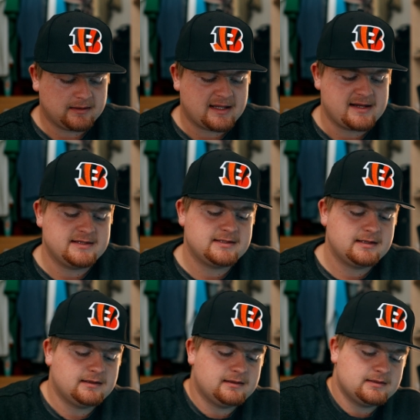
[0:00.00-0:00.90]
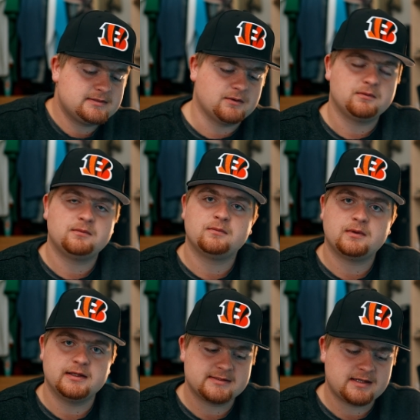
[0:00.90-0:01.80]
light. So
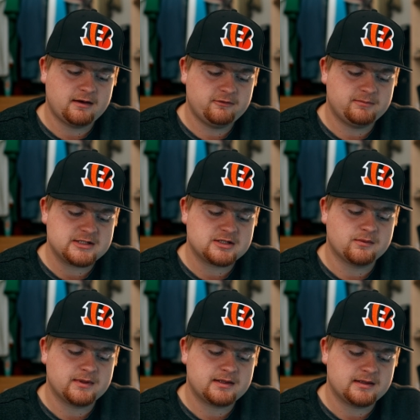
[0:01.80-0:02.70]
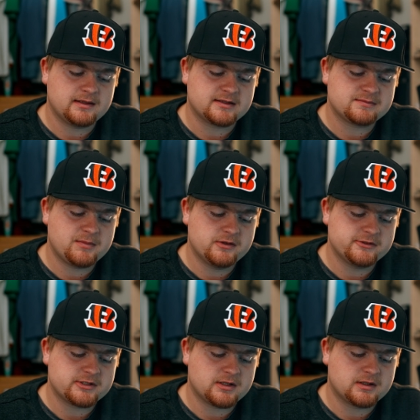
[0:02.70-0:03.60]
instead of meshing with
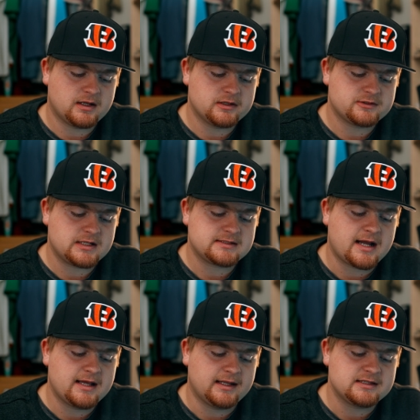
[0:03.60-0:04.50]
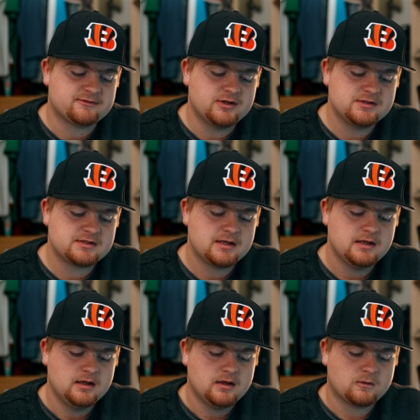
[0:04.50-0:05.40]
exposure, contrast, highlights first,
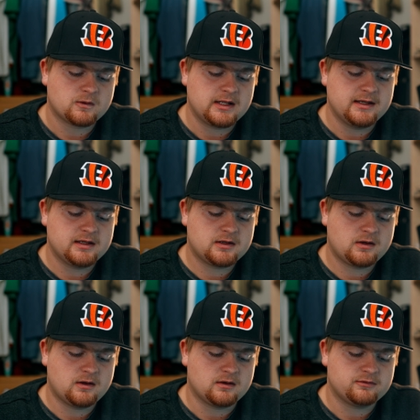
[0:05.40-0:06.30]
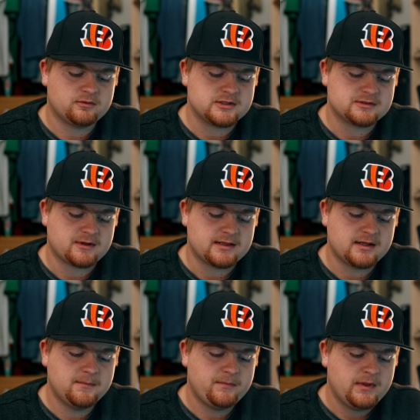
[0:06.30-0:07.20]
we're going to hit curve, which is right
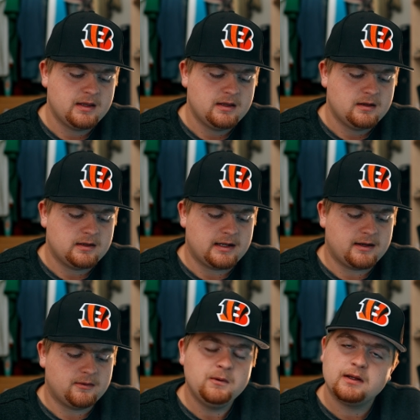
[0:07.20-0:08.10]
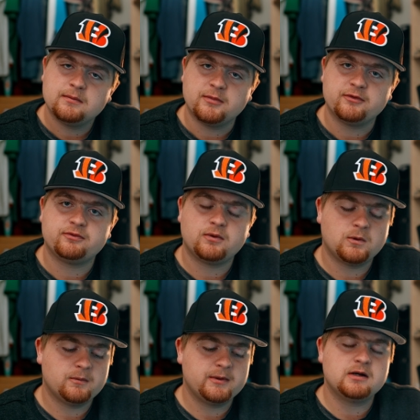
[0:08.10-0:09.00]
there. Now,
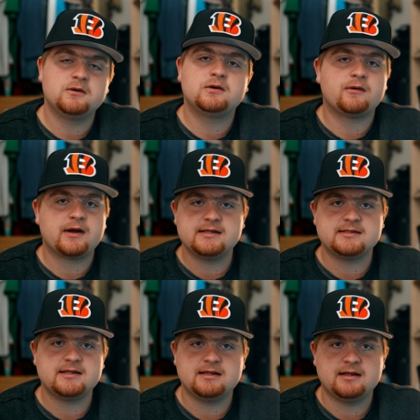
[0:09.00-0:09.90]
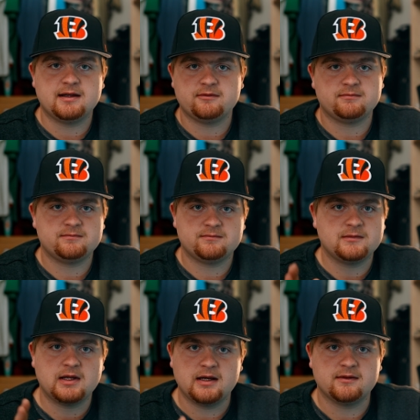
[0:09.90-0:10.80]
before we go crazy and
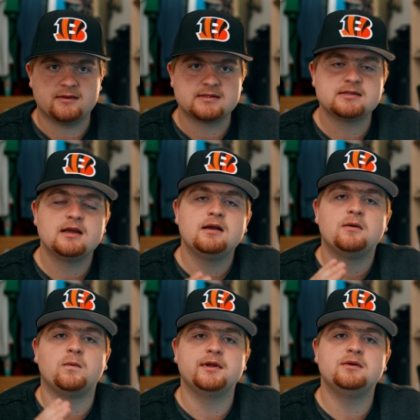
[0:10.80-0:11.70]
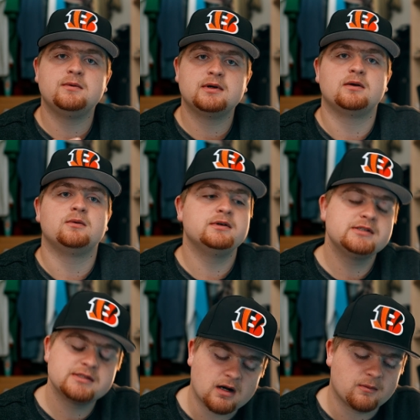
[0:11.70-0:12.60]
any of this, what you want to
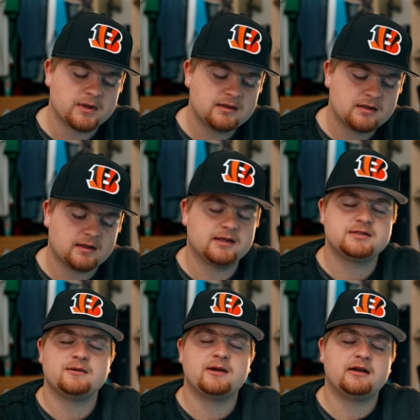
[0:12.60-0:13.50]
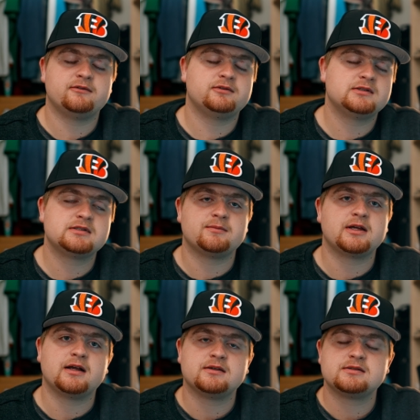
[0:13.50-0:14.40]
always start with, unless you have
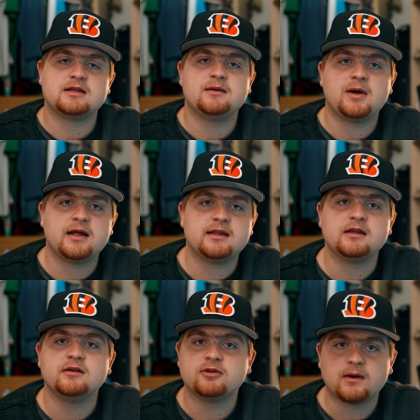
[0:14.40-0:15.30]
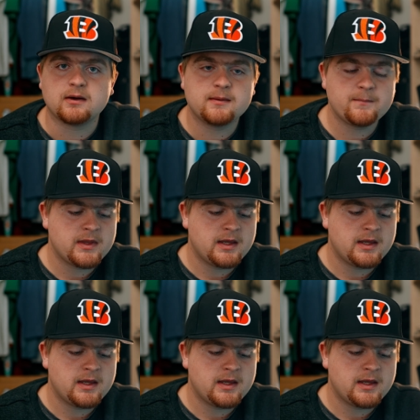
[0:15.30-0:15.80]
something else in mind that you've learned,